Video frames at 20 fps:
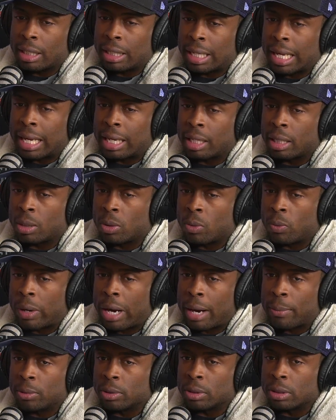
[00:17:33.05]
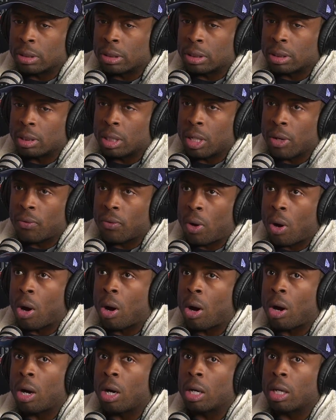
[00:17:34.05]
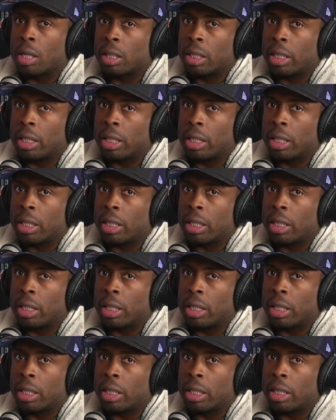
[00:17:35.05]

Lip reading: lot of the rappers and stuff are